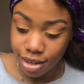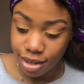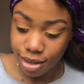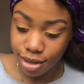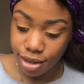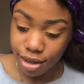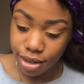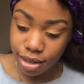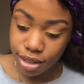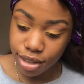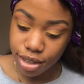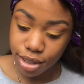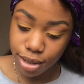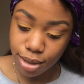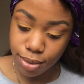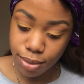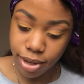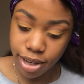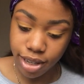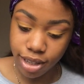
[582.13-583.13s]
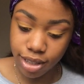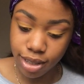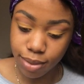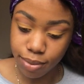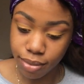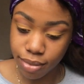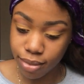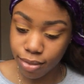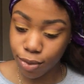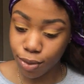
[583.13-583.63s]
God just works
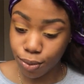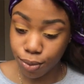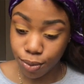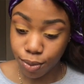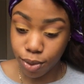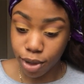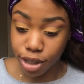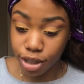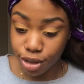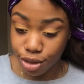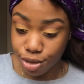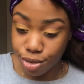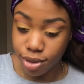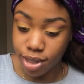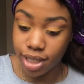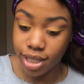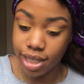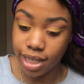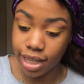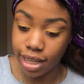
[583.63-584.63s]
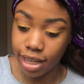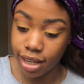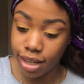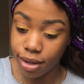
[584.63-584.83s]
wondrously.